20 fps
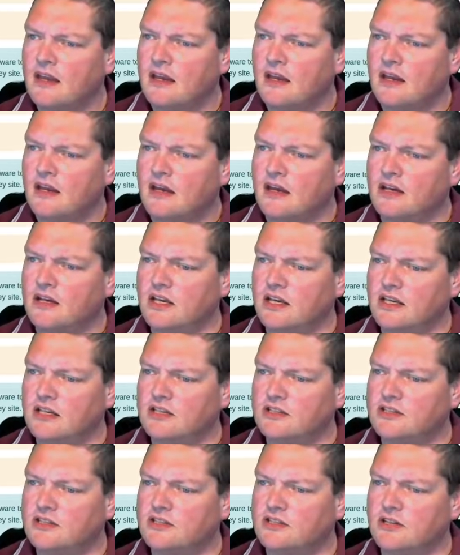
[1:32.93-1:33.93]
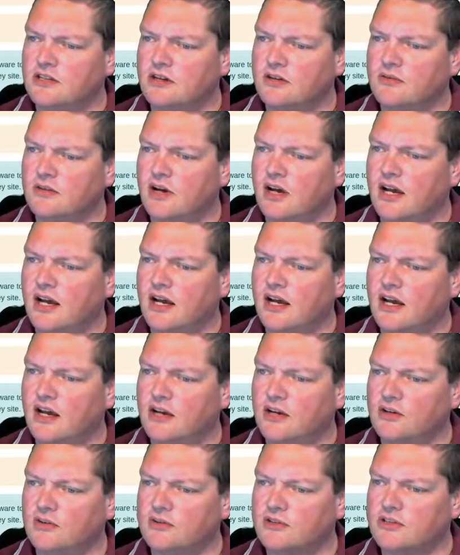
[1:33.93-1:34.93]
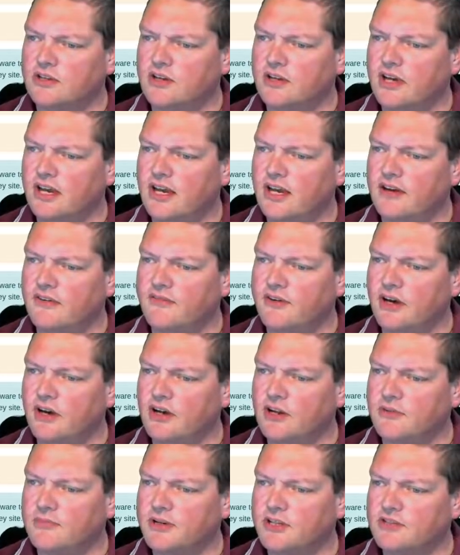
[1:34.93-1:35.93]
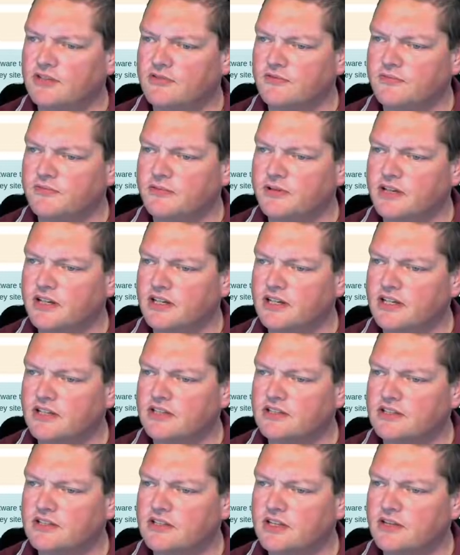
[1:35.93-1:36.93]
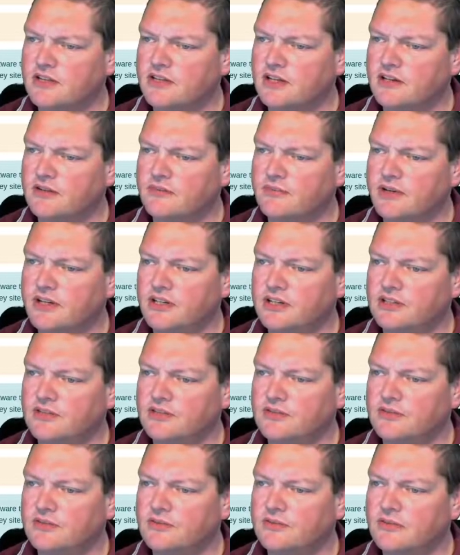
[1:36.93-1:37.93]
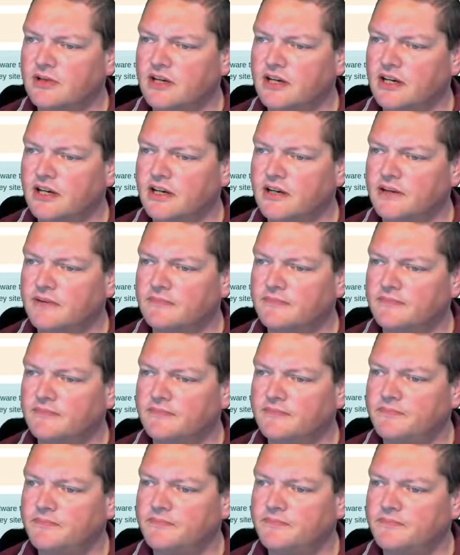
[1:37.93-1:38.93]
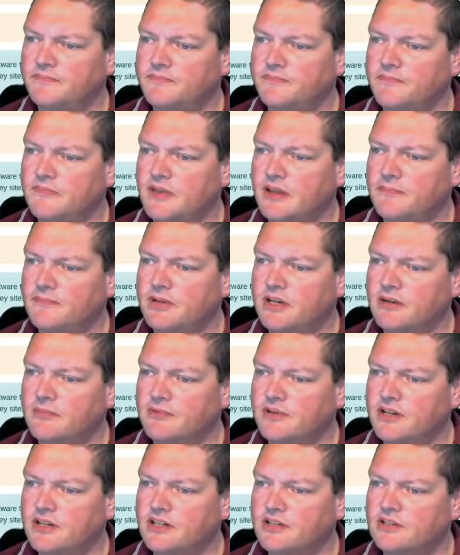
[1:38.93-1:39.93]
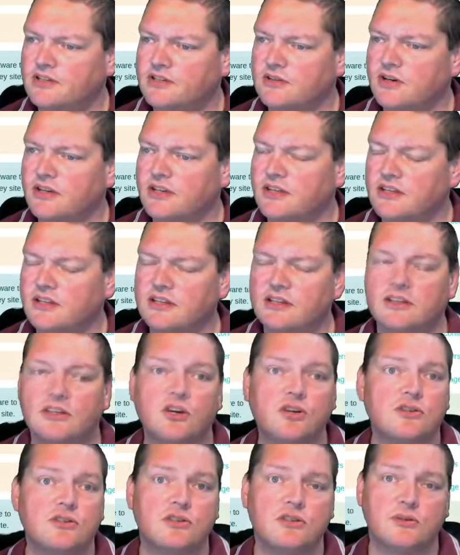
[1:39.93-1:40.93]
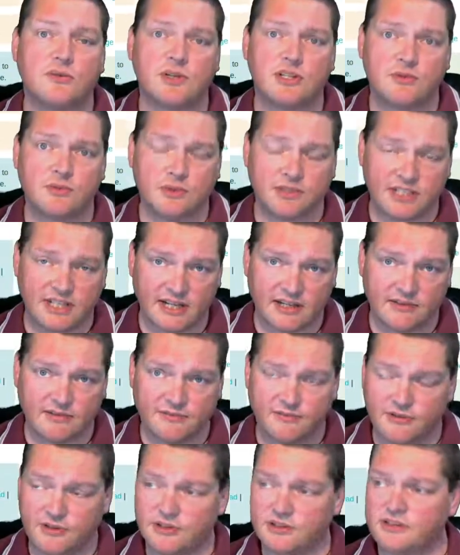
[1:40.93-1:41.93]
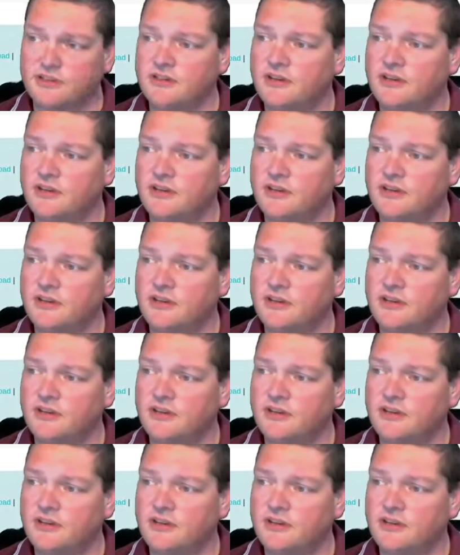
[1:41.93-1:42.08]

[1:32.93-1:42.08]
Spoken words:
Okay, so I also have a whole bunch of plugins that are ready to be upgraded, so I think those are the ones we'll tackle first.